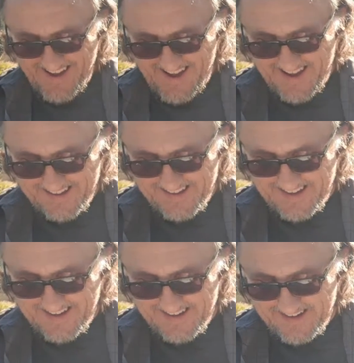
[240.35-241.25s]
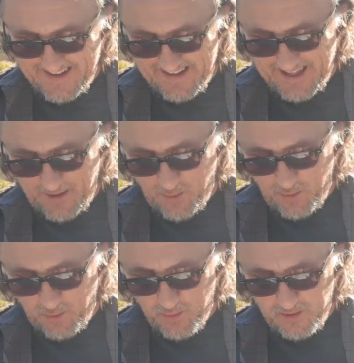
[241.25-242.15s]
And he will
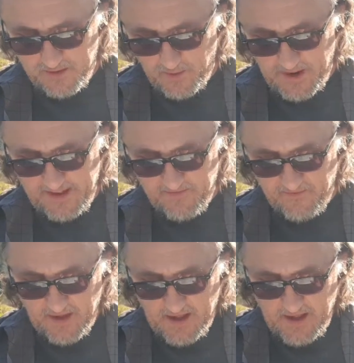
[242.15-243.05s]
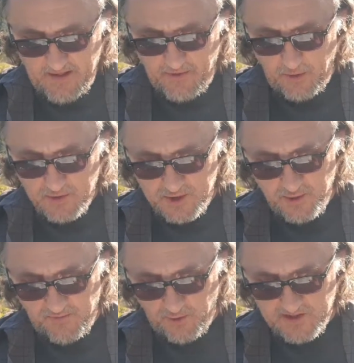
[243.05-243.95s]
rule and reign. Those
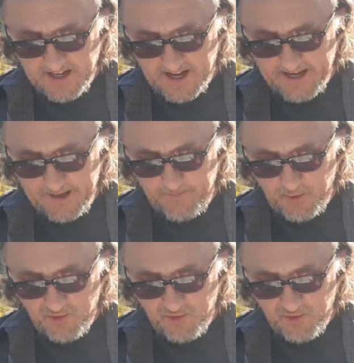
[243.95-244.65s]
who, verse 9, who